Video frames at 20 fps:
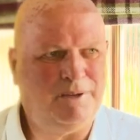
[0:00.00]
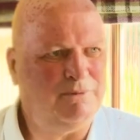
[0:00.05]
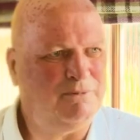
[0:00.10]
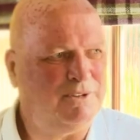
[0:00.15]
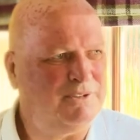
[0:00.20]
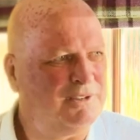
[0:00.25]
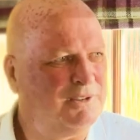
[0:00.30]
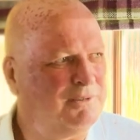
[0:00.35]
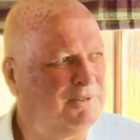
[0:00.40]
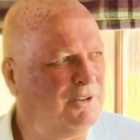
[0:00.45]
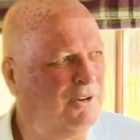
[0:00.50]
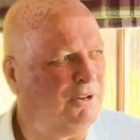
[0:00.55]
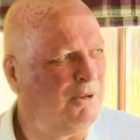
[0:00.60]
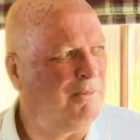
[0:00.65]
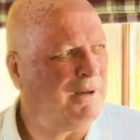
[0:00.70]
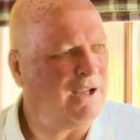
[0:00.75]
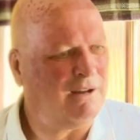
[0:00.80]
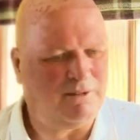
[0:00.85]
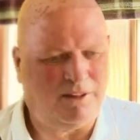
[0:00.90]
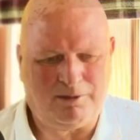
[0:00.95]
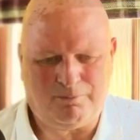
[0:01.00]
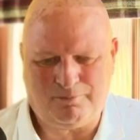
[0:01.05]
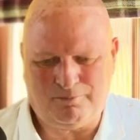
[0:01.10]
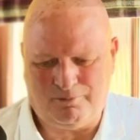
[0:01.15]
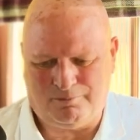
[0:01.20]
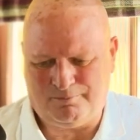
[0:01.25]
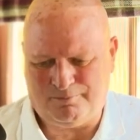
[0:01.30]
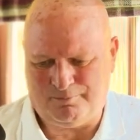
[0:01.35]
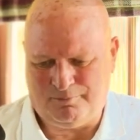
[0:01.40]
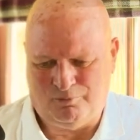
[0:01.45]
What's this all about? Like,
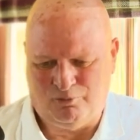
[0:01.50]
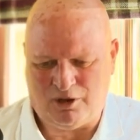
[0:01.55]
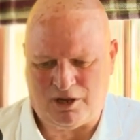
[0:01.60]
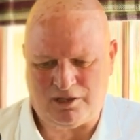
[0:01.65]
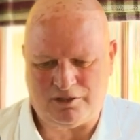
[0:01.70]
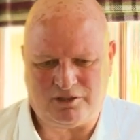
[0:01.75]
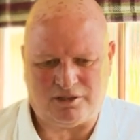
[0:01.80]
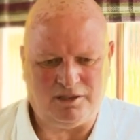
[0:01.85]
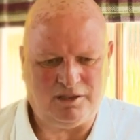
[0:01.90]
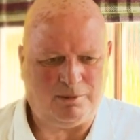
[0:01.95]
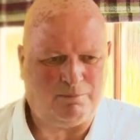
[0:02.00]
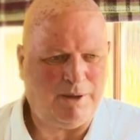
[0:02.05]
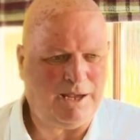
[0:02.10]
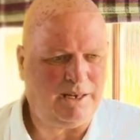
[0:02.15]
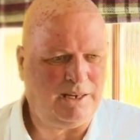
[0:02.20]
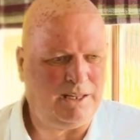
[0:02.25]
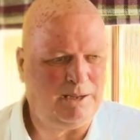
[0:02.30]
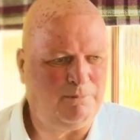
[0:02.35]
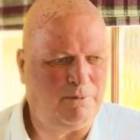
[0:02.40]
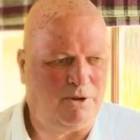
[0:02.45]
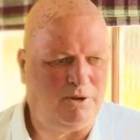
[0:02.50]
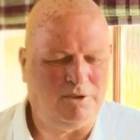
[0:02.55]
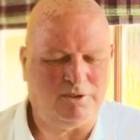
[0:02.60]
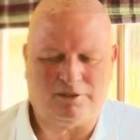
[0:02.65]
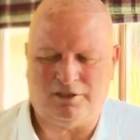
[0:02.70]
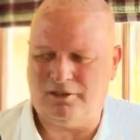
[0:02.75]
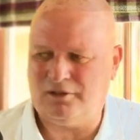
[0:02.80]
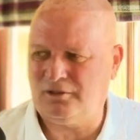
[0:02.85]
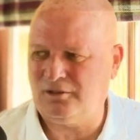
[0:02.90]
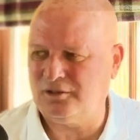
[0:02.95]
rats in the penalty
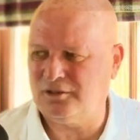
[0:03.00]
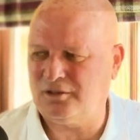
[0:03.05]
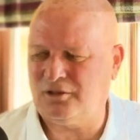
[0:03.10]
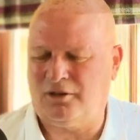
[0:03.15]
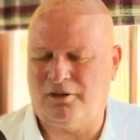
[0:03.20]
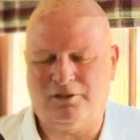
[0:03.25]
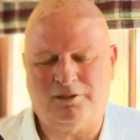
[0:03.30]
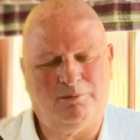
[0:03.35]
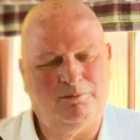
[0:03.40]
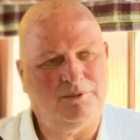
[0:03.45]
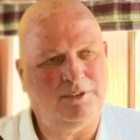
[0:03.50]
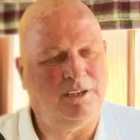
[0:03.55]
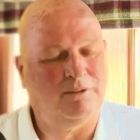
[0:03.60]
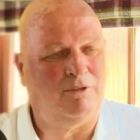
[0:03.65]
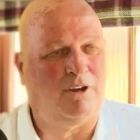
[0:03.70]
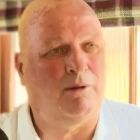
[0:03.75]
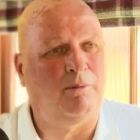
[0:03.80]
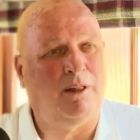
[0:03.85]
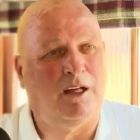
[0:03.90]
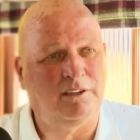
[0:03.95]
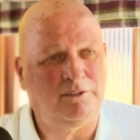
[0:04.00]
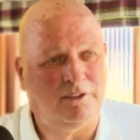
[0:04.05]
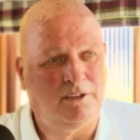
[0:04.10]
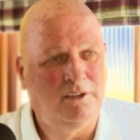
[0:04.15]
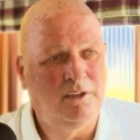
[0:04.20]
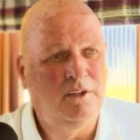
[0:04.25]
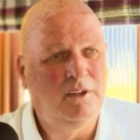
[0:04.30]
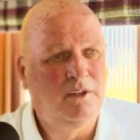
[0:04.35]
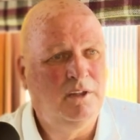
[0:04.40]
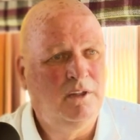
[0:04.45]
box and all sorts. I'm saying, right, lads,
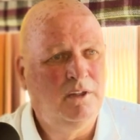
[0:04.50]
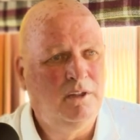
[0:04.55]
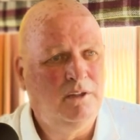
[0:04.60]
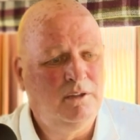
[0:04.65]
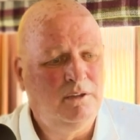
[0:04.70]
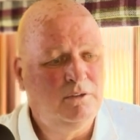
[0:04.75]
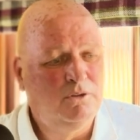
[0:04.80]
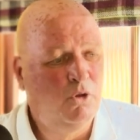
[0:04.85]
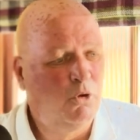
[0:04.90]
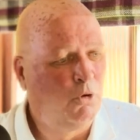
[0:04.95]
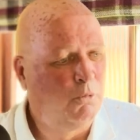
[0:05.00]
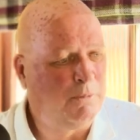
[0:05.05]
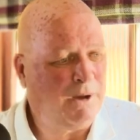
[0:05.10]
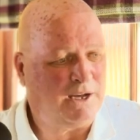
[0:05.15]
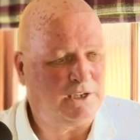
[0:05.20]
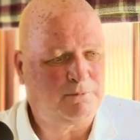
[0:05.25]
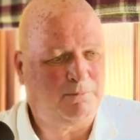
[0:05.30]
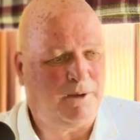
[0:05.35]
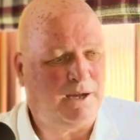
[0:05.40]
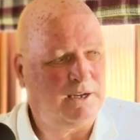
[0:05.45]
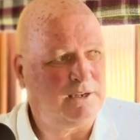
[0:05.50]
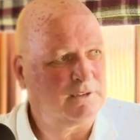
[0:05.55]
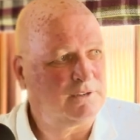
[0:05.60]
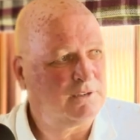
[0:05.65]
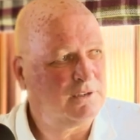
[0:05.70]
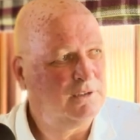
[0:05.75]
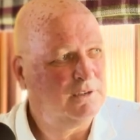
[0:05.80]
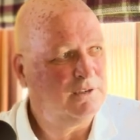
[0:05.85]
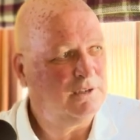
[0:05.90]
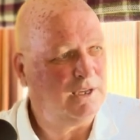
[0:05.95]
no pass
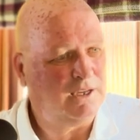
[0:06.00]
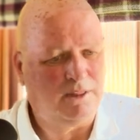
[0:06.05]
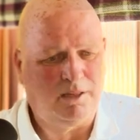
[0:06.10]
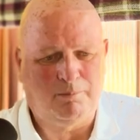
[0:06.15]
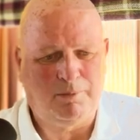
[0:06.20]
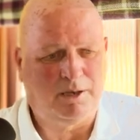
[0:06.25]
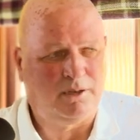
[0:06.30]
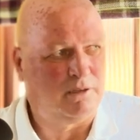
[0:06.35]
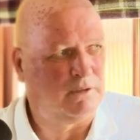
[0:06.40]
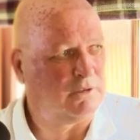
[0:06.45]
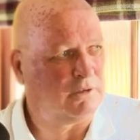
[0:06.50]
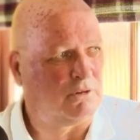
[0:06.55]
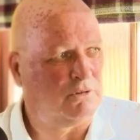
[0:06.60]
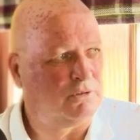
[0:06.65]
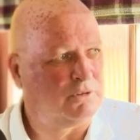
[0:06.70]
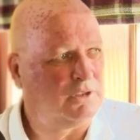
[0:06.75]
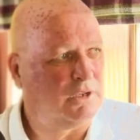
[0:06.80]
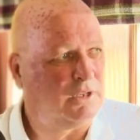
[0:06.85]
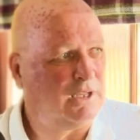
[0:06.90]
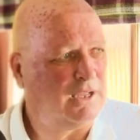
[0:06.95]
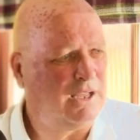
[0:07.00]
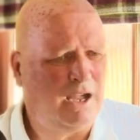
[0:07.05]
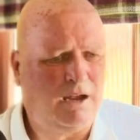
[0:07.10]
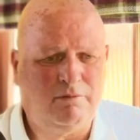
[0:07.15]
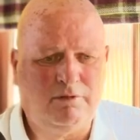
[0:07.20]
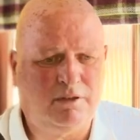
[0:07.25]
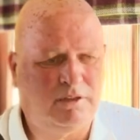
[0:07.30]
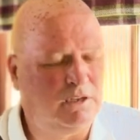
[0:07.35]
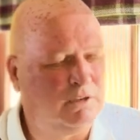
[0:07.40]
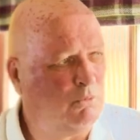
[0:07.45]
backs in the middle of the goals today.
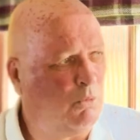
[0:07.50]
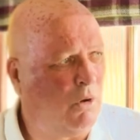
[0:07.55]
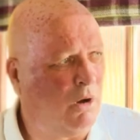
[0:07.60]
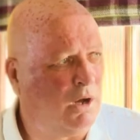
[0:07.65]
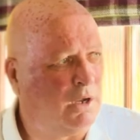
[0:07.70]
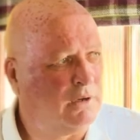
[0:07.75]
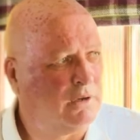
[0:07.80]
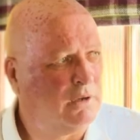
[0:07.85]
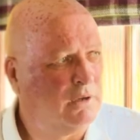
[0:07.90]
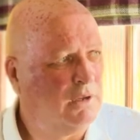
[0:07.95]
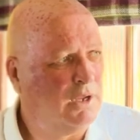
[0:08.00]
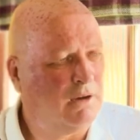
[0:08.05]
Everything wide.